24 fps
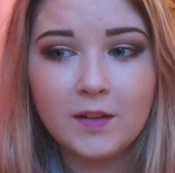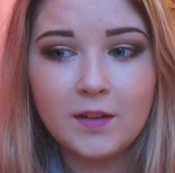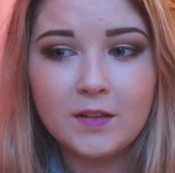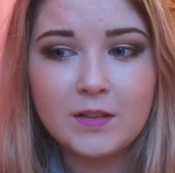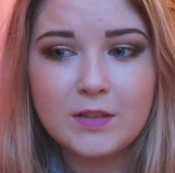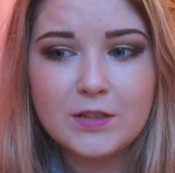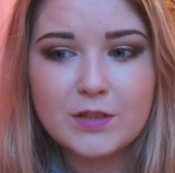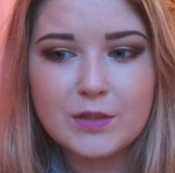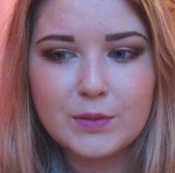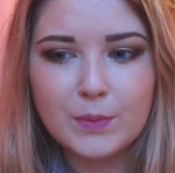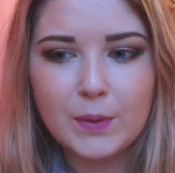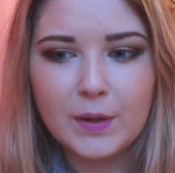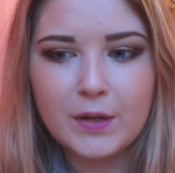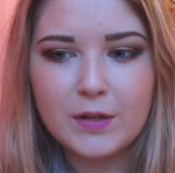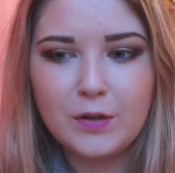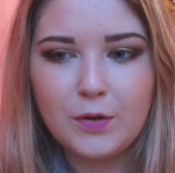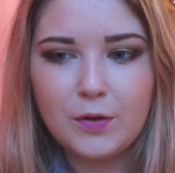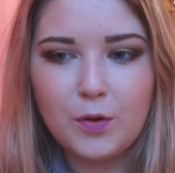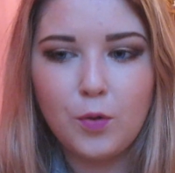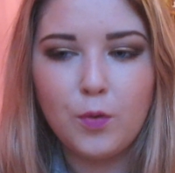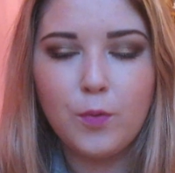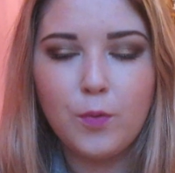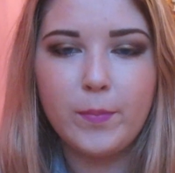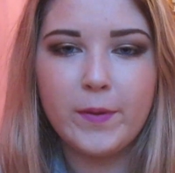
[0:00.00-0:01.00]
So I don't
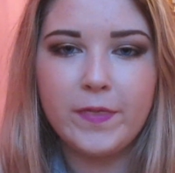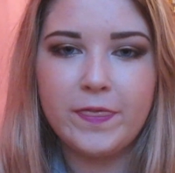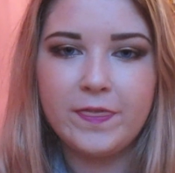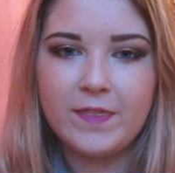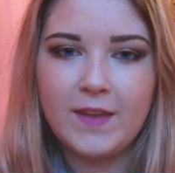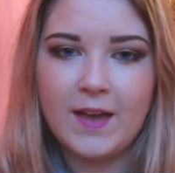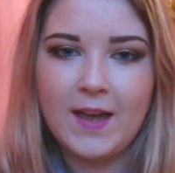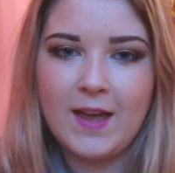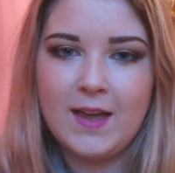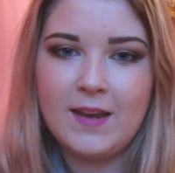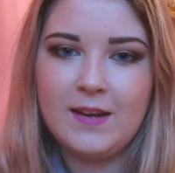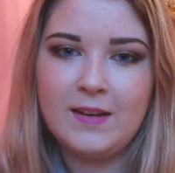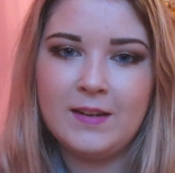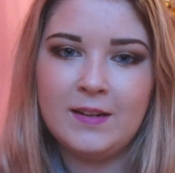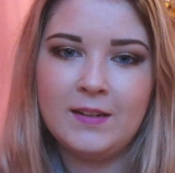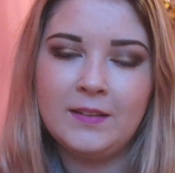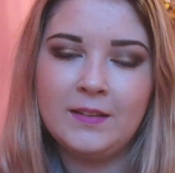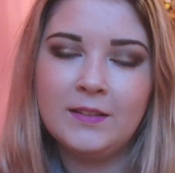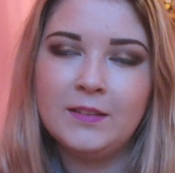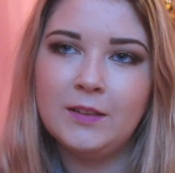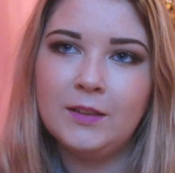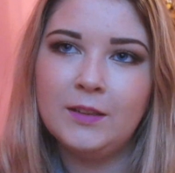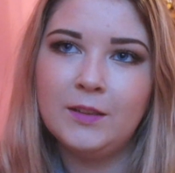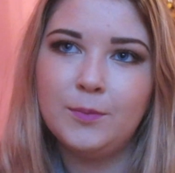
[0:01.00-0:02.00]
know, but then
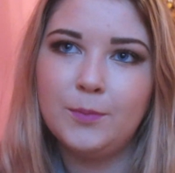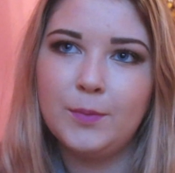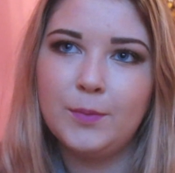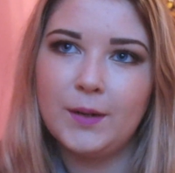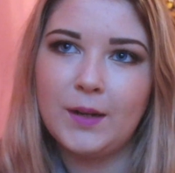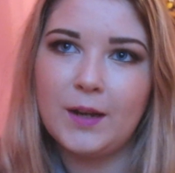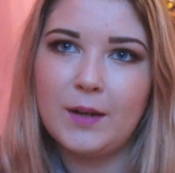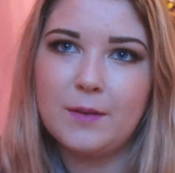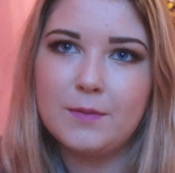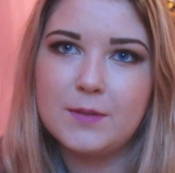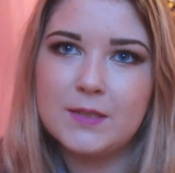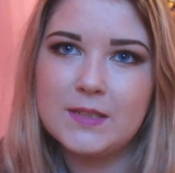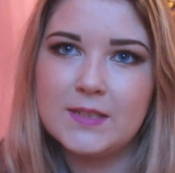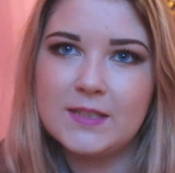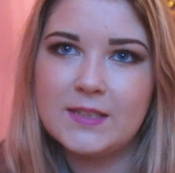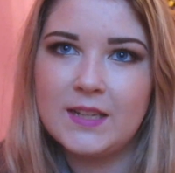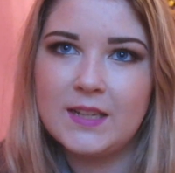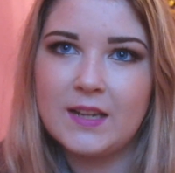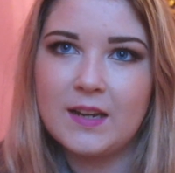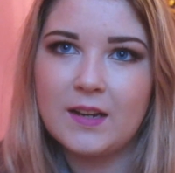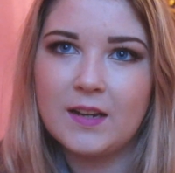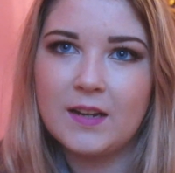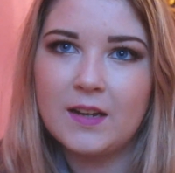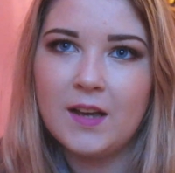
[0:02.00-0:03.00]
when I was
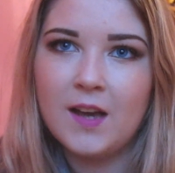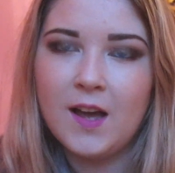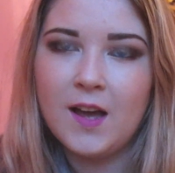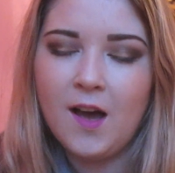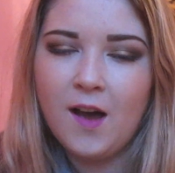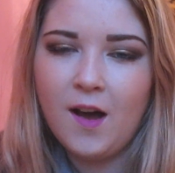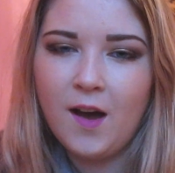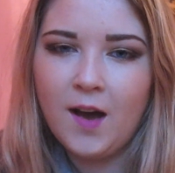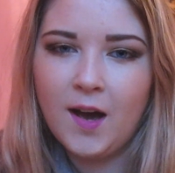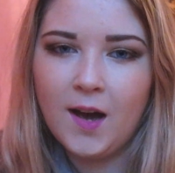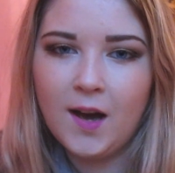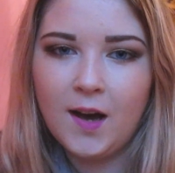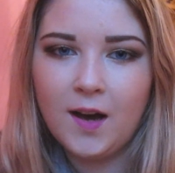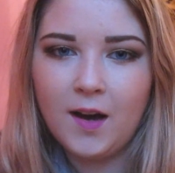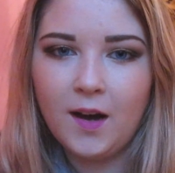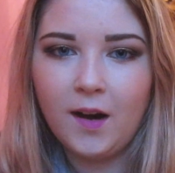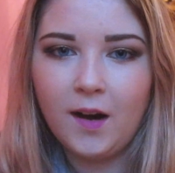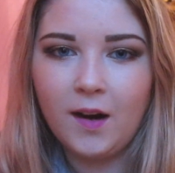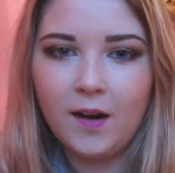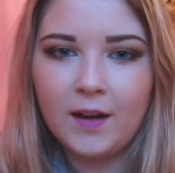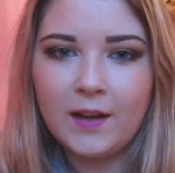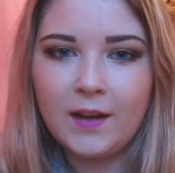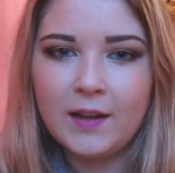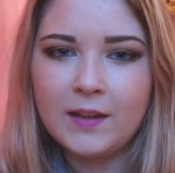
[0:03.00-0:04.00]
sick,
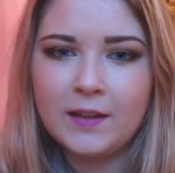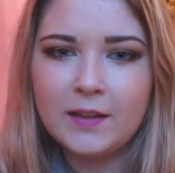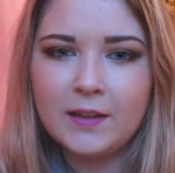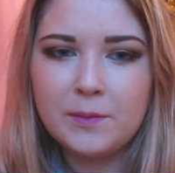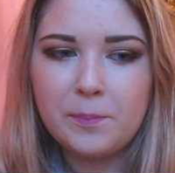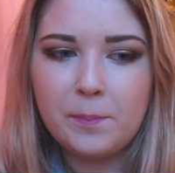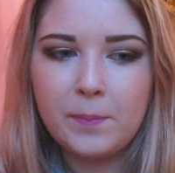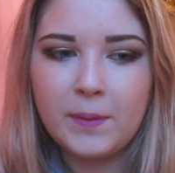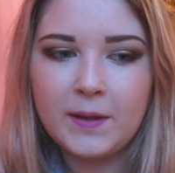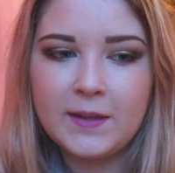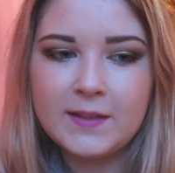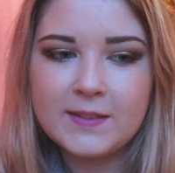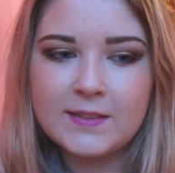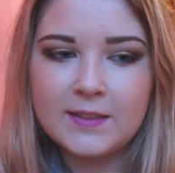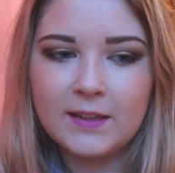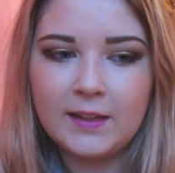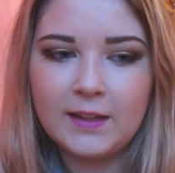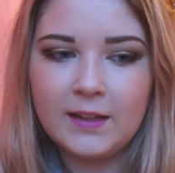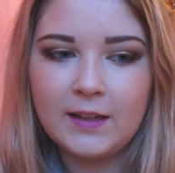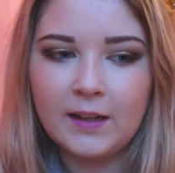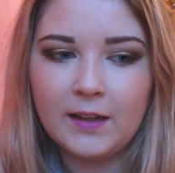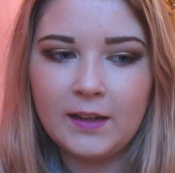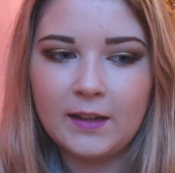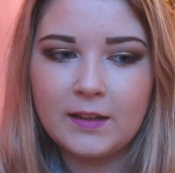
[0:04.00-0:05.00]
I
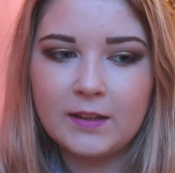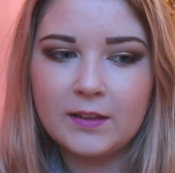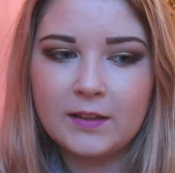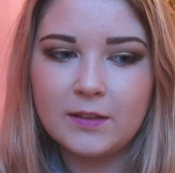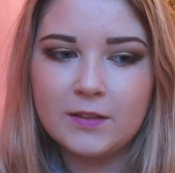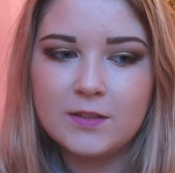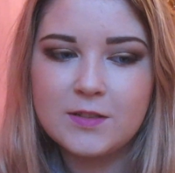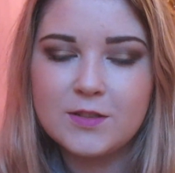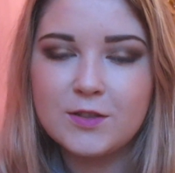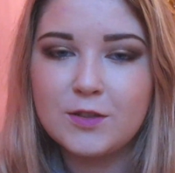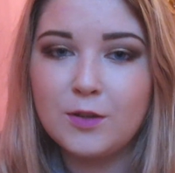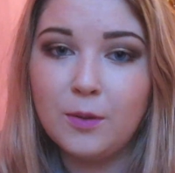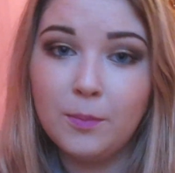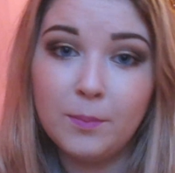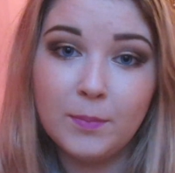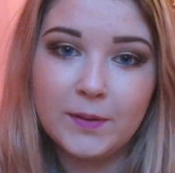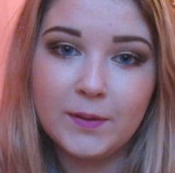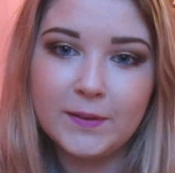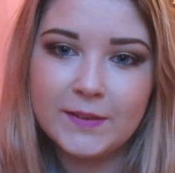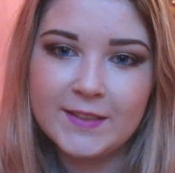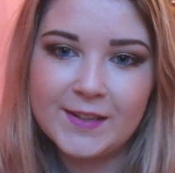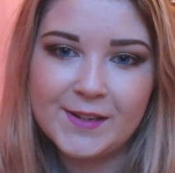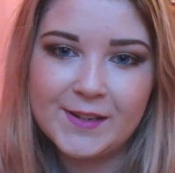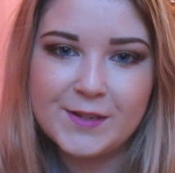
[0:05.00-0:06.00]
basically like
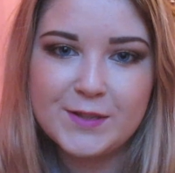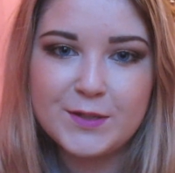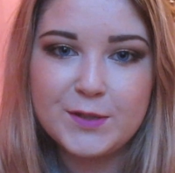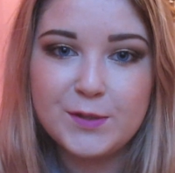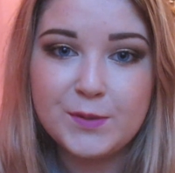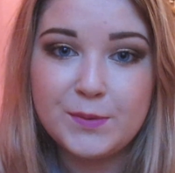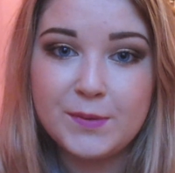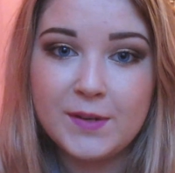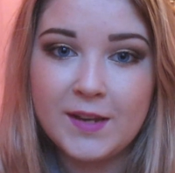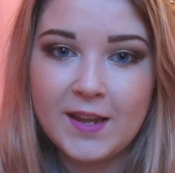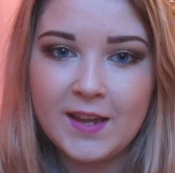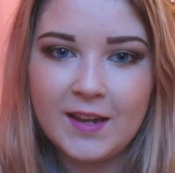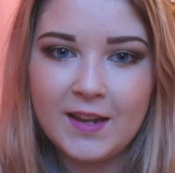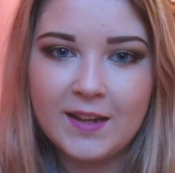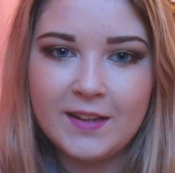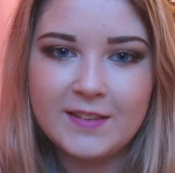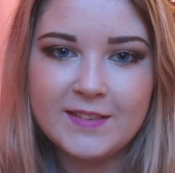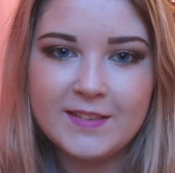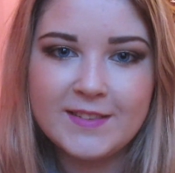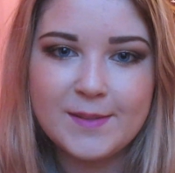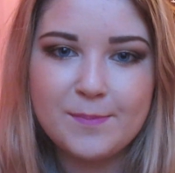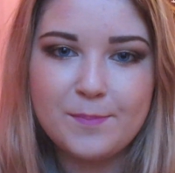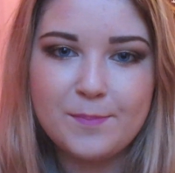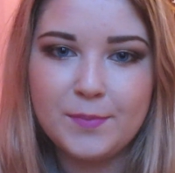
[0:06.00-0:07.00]
stumbled onto
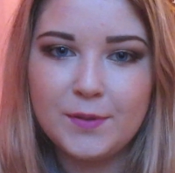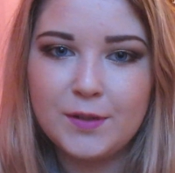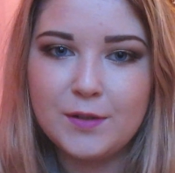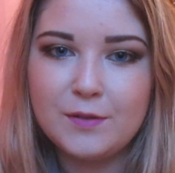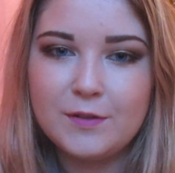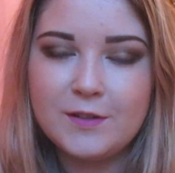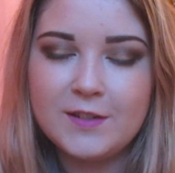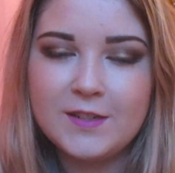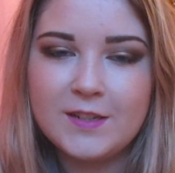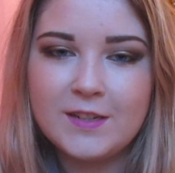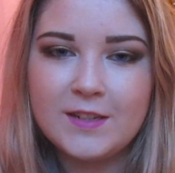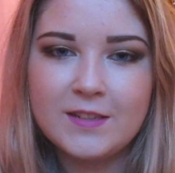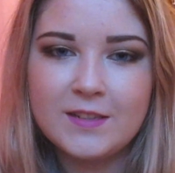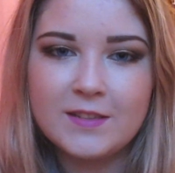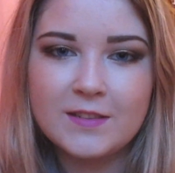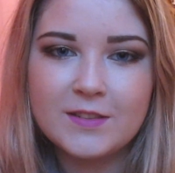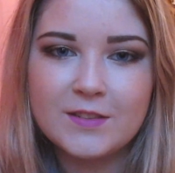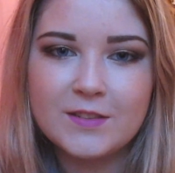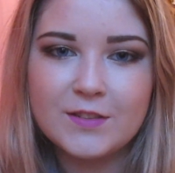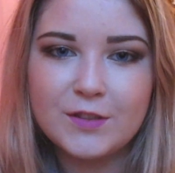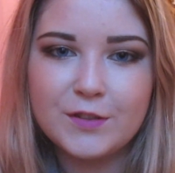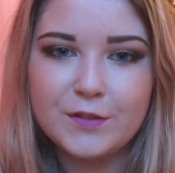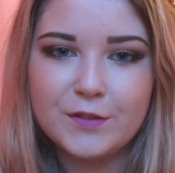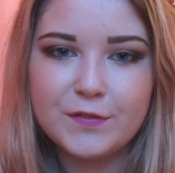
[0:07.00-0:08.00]
nails and beauty and
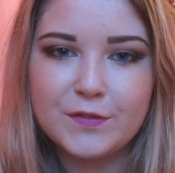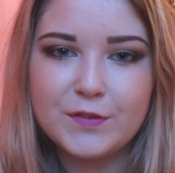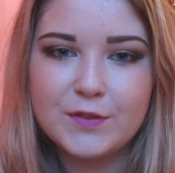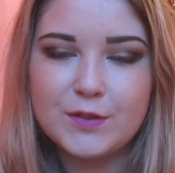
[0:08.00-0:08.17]
stuff.